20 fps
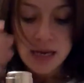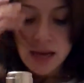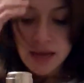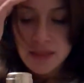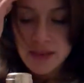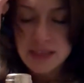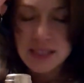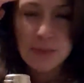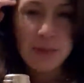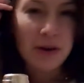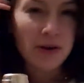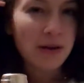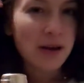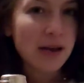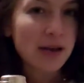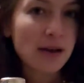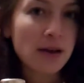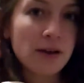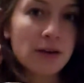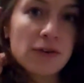that is about
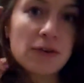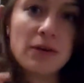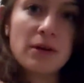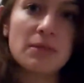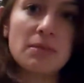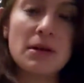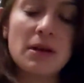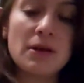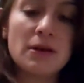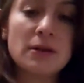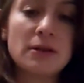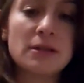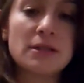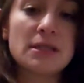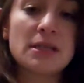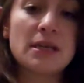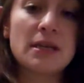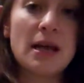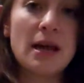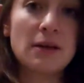900 meters
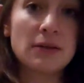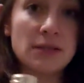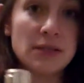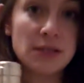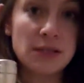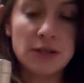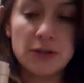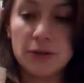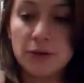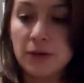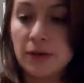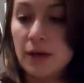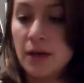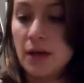in altitude.